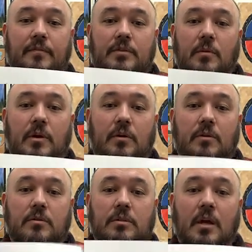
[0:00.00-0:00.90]
So it
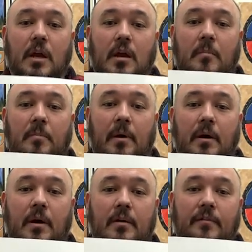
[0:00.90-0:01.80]
goes
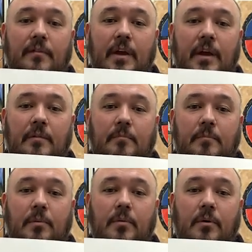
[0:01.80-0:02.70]
Bon Fête
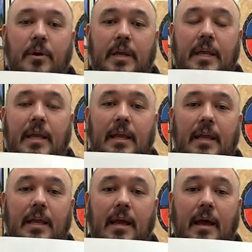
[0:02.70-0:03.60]
pour
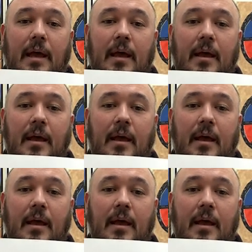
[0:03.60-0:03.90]
qui a,